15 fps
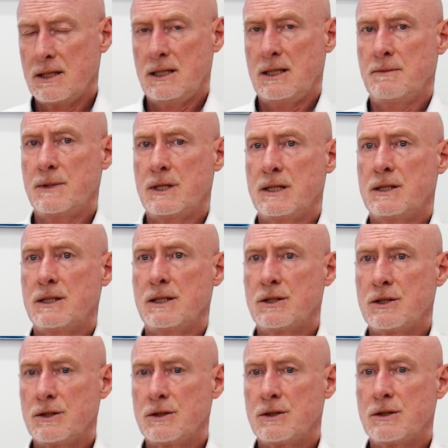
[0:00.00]
inability
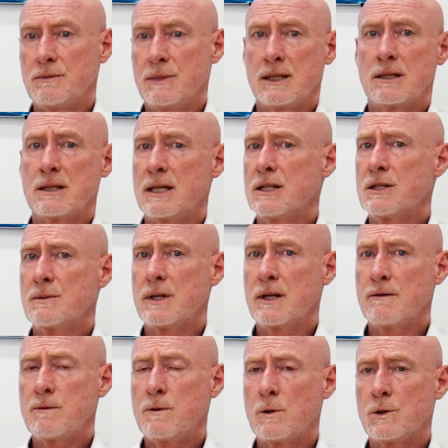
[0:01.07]
to meet debts when they
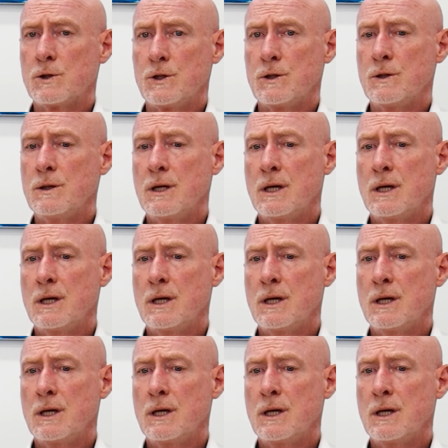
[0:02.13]
fall due,